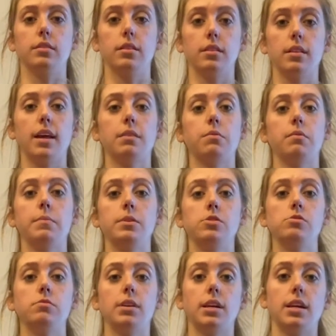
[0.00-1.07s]
like we've been
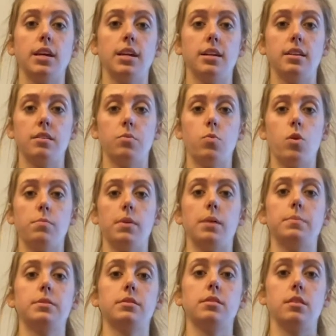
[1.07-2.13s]
doing in the
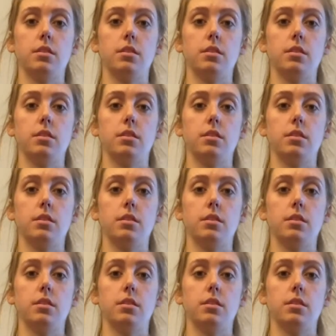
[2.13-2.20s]
warm-ups,